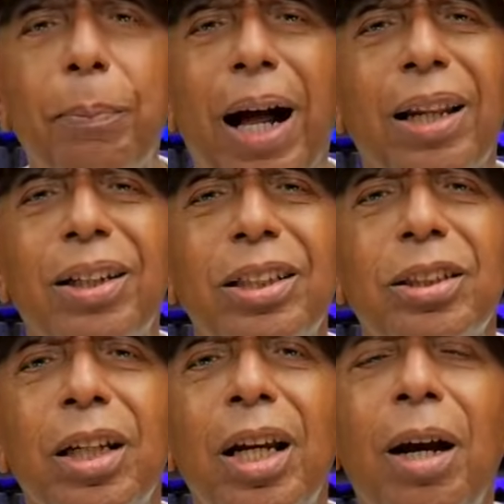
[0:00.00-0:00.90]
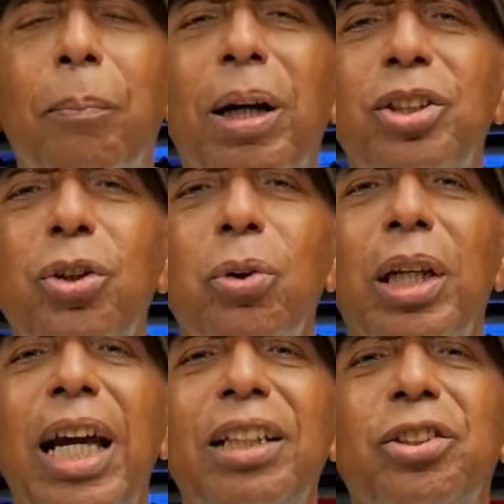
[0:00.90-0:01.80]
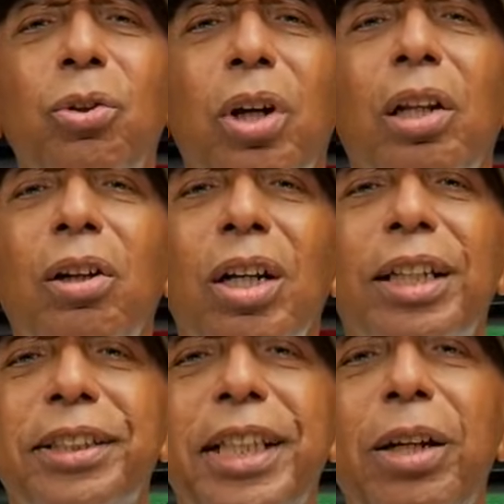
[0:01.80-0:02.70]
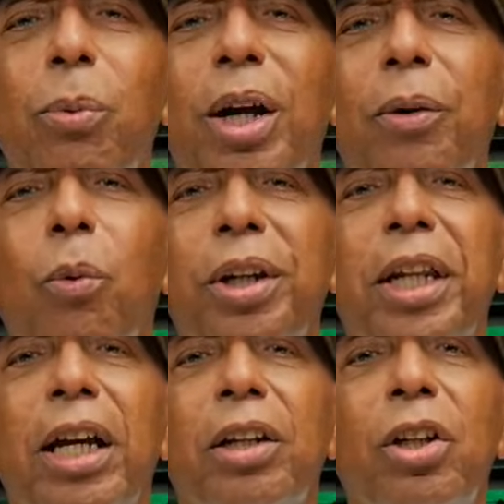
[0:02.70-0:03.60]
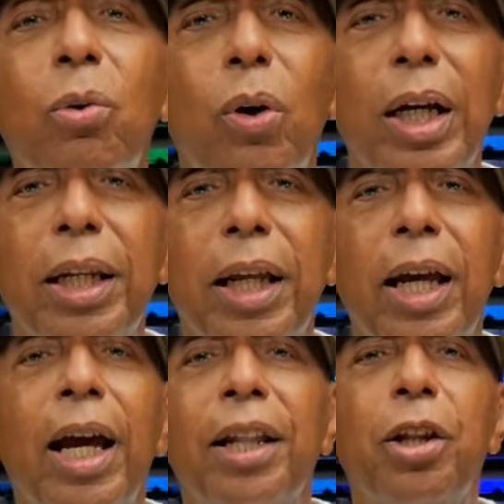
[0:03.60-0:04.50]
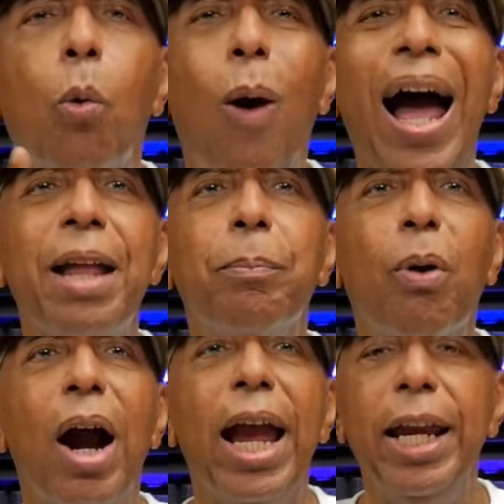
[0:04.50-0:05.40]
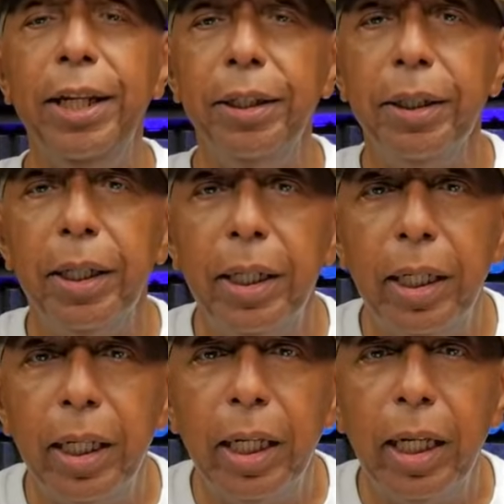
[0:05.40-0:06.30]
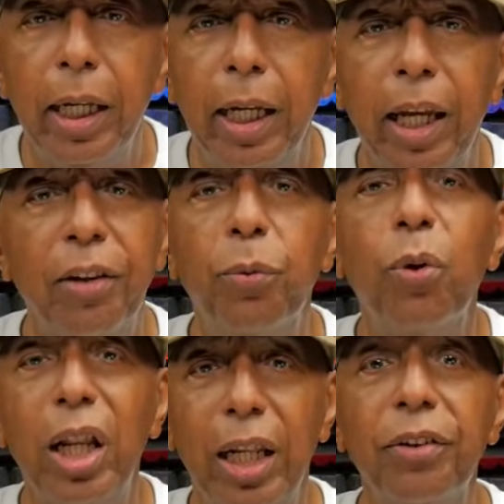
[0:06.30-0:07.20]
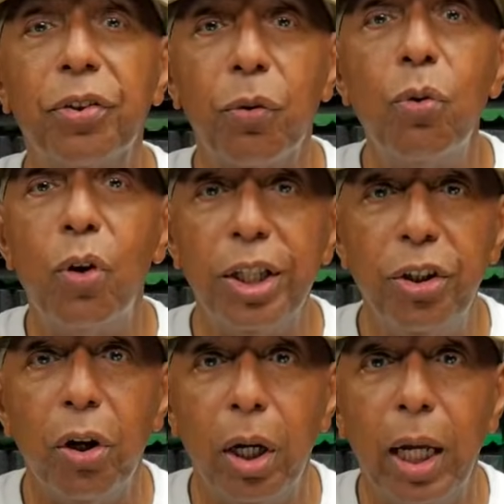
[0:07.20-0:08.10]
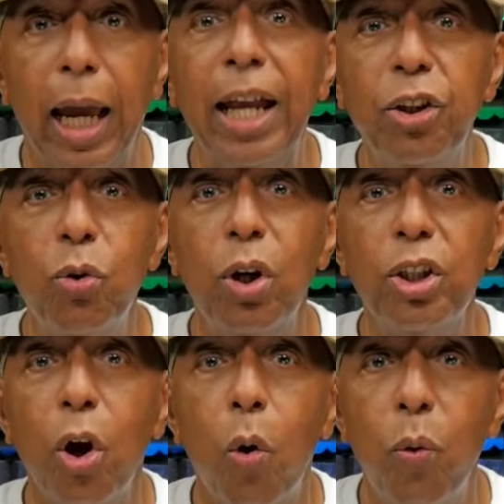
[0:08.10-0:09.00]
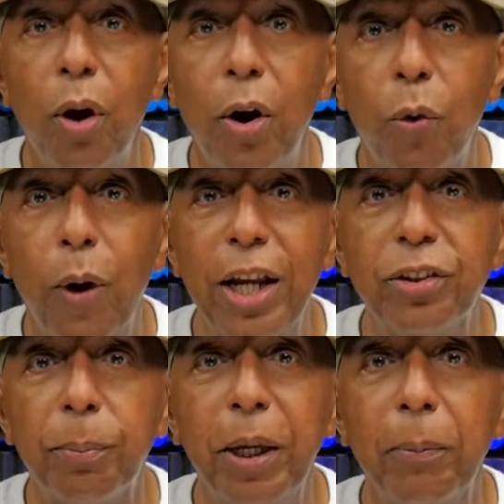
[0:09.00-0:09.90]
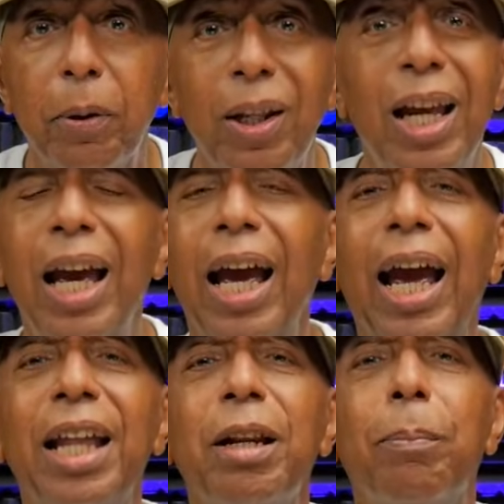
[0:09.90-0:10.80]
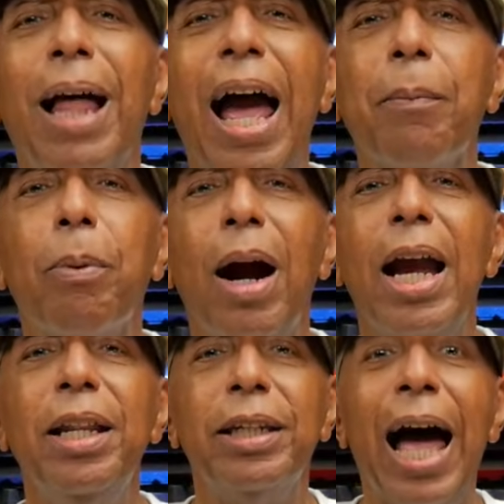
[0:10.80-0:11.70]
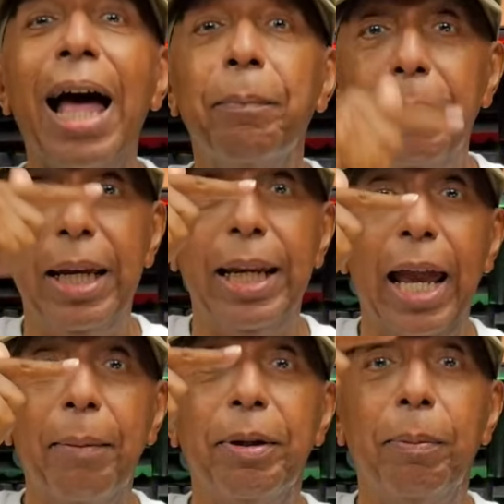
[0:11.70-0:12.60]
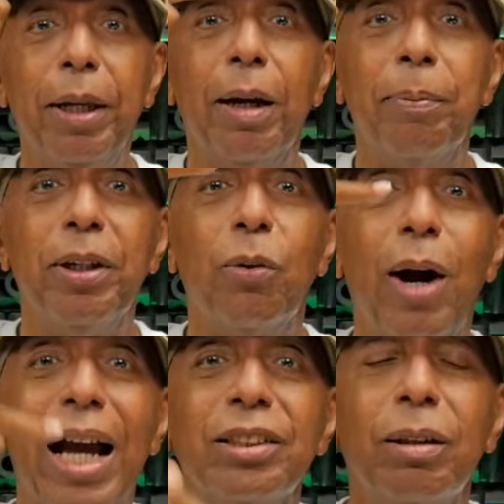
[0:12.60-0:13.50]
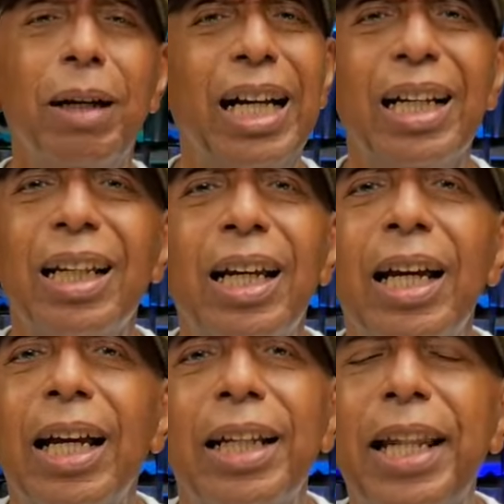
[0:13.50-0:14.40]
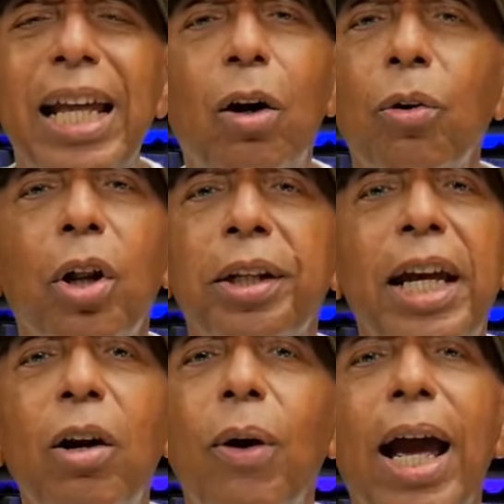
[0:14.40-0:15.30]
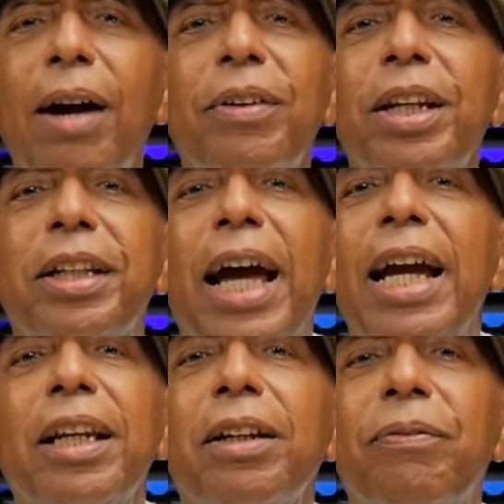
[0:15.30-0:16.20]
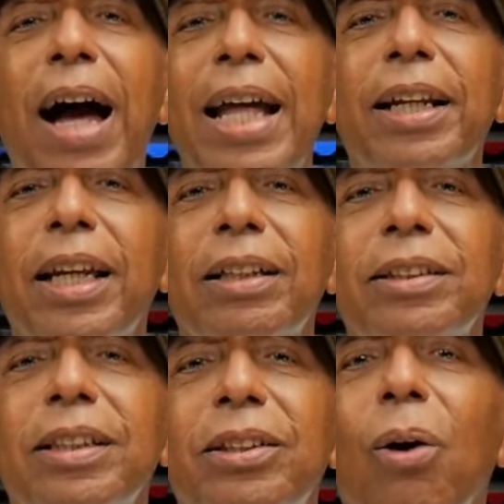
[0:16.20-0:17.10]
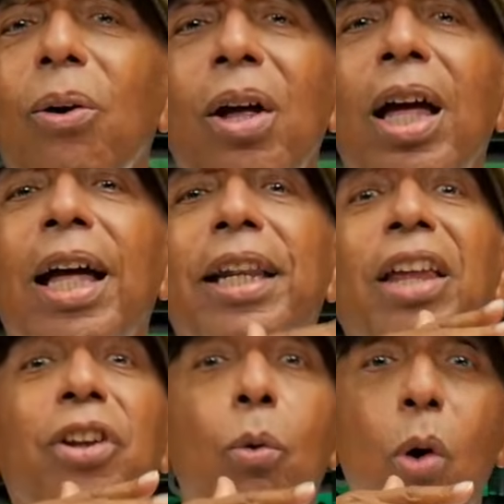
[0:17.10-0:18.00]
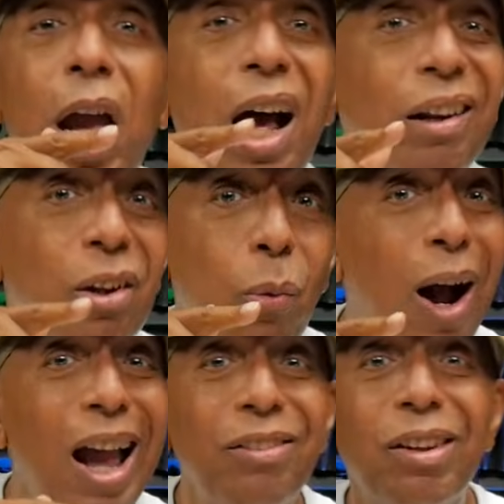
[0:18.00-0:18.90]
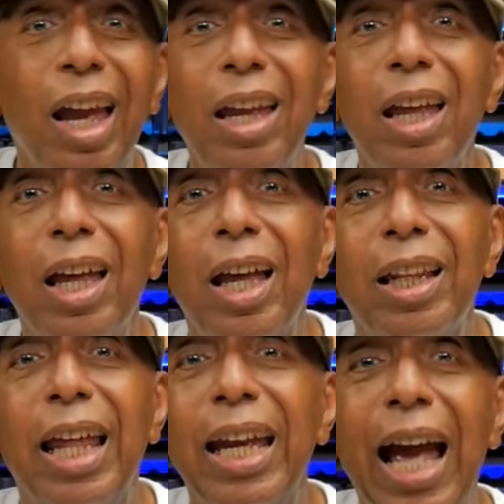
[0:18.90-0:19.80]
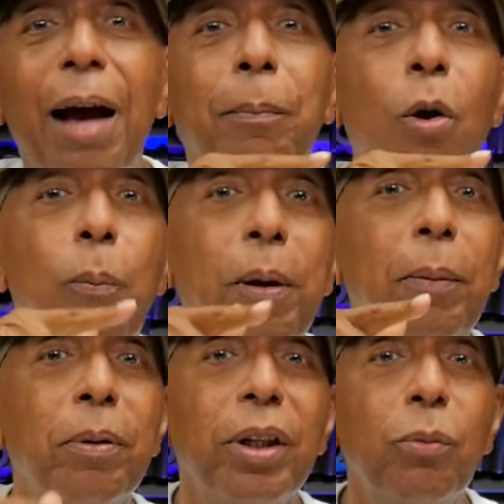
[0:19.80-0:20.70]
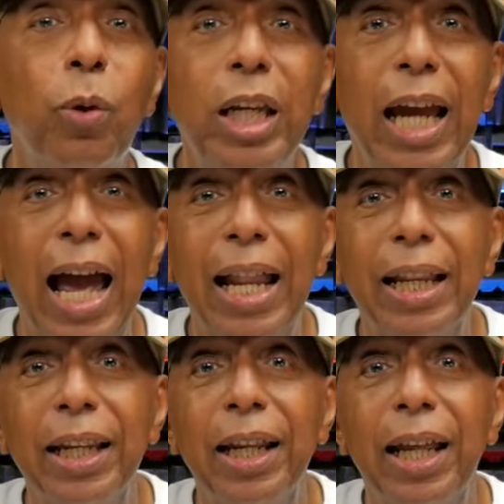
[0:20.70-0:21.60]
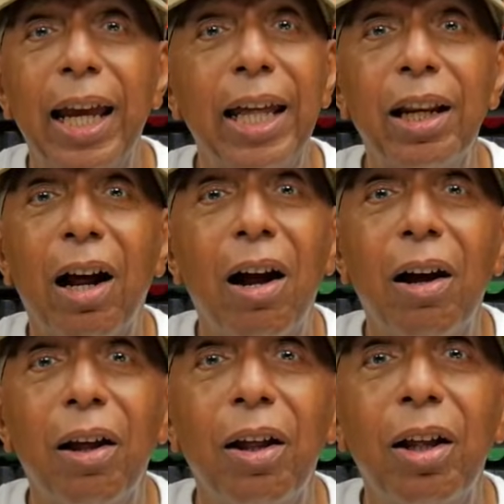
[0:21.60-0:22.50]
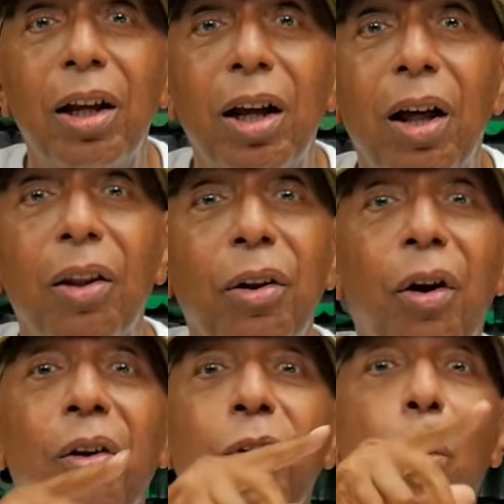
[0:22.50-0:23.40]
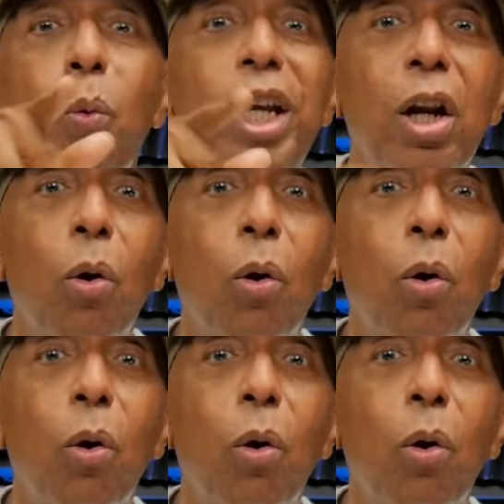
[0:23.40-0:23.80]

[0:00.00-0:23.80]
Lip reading: politicians, but at least you can look and see what they're doing. The white brain is really screwing you and your race of people. And the black brain, not being able to be up in the rational mind, they don't have anything to fight against it. So they say, well, the whites, they got more people than we got, and so we